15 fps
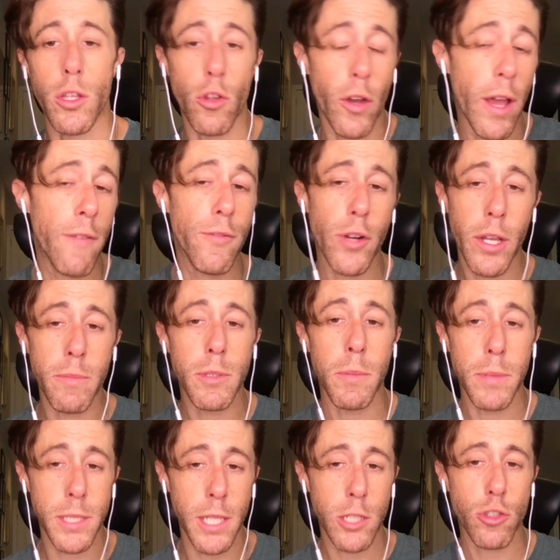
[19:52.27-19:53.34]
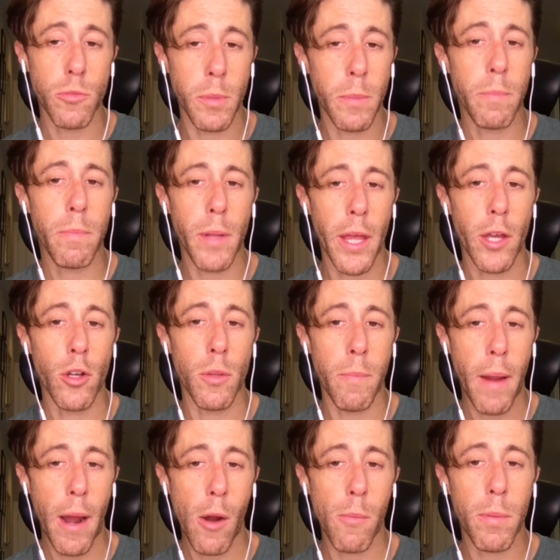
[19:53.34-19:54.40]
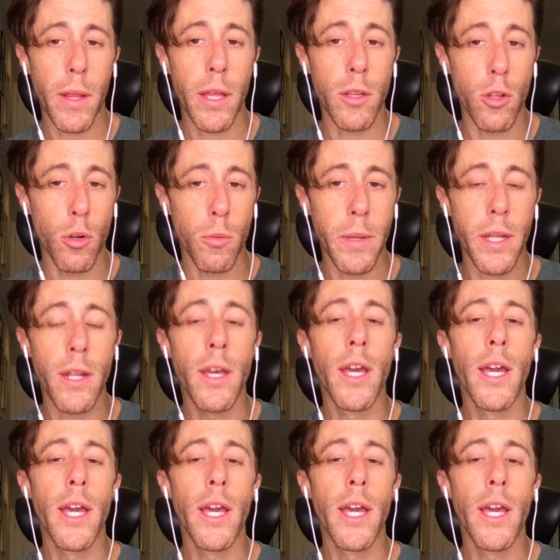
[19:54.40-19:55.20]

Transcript: Look out for him to potentially be playing on the power play a little bit.